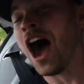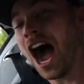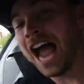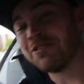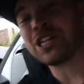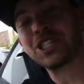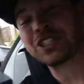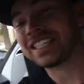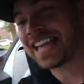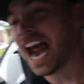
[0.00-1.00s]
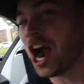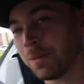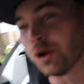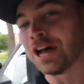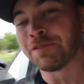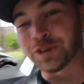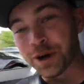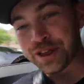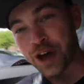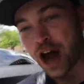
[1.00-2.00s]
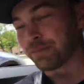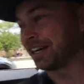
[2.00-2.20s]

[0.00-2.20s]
Heinrich is a terrible influence on